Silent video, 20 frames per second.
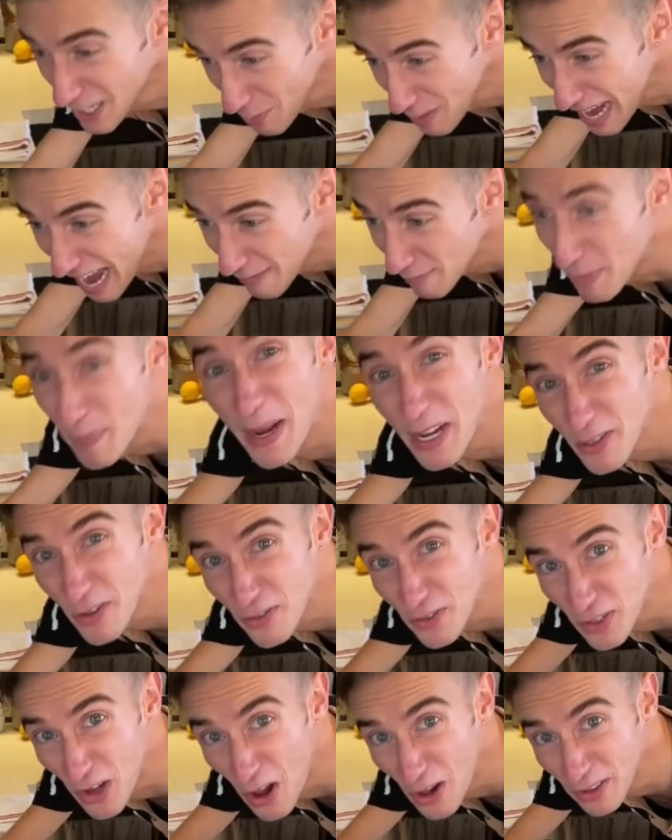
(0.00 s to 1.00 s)
we have a pinch
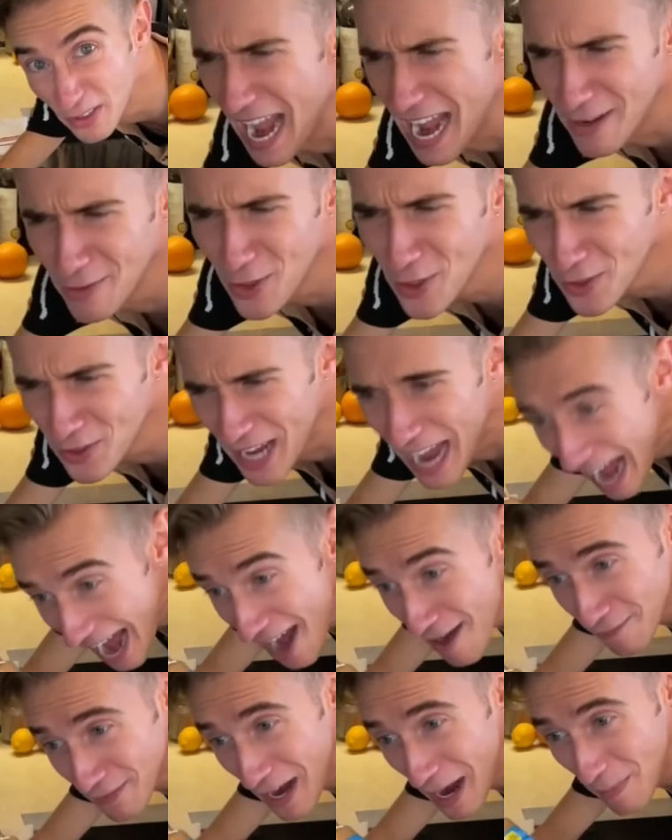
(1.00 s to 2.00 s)
of salt and just a
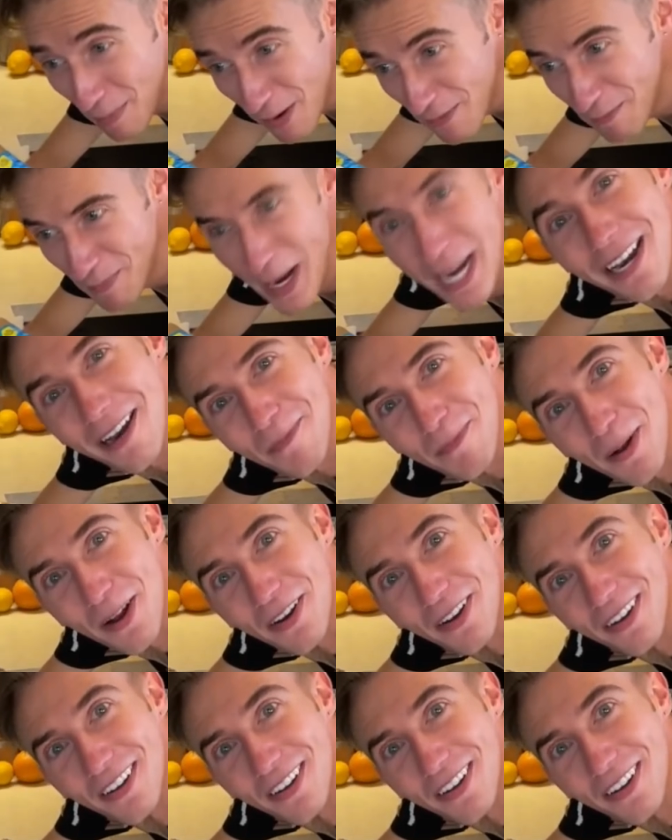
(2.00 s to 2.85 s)
half cup of peanut butter.